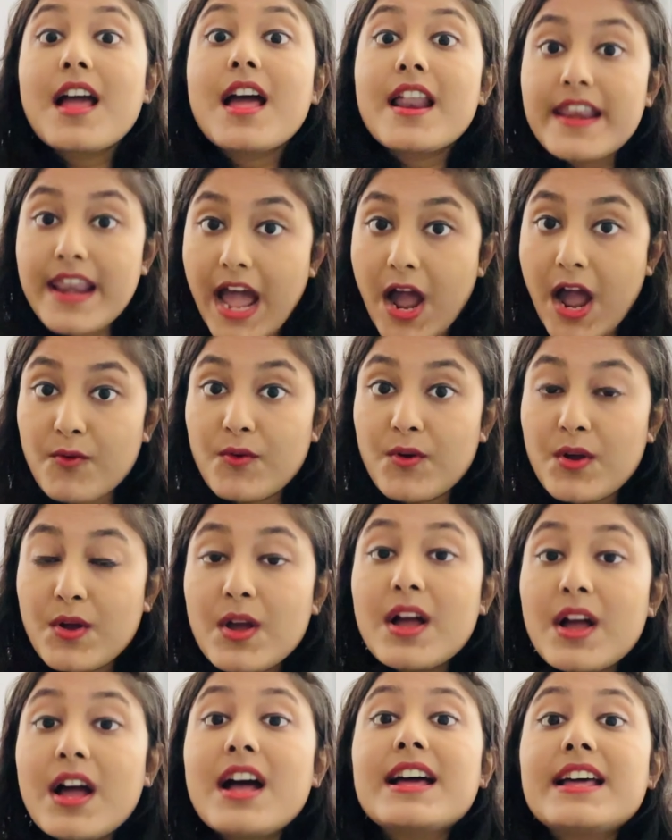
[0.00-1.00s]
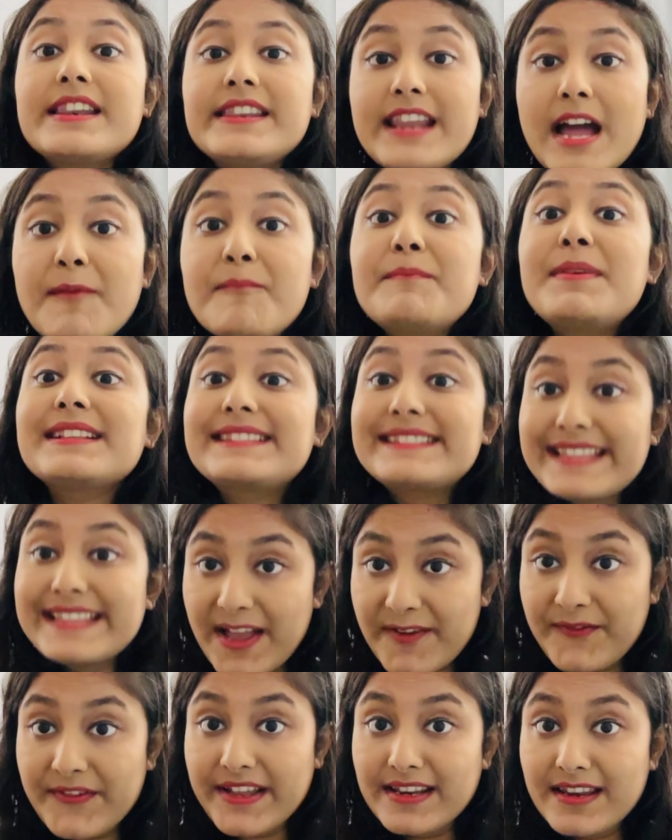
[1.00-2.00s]
Now, number
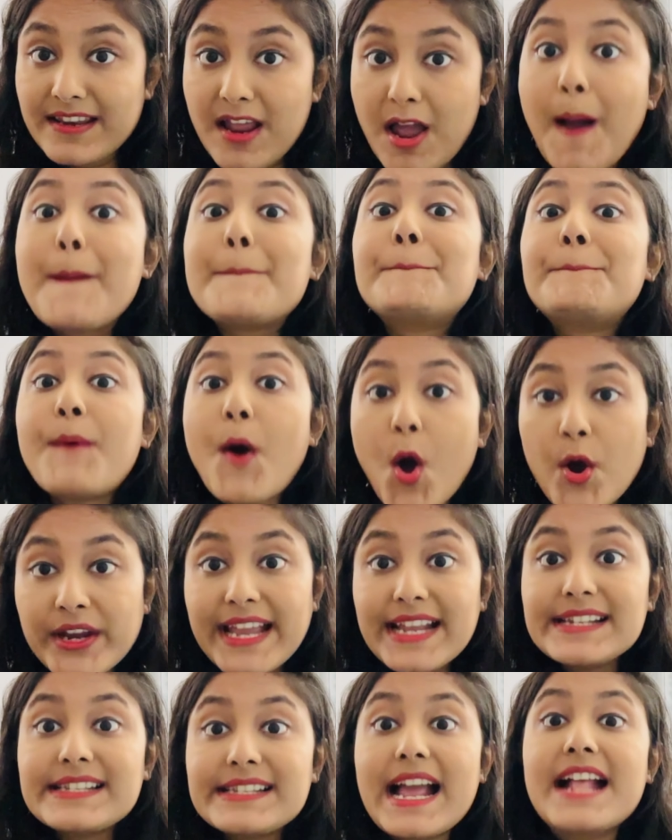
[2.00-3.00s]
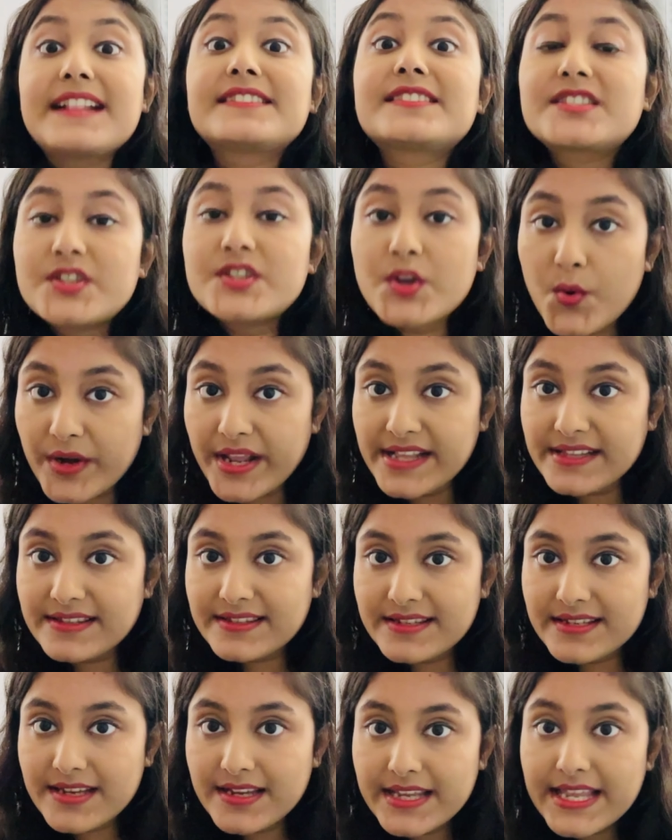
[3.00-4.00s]
7. Pocket and storage.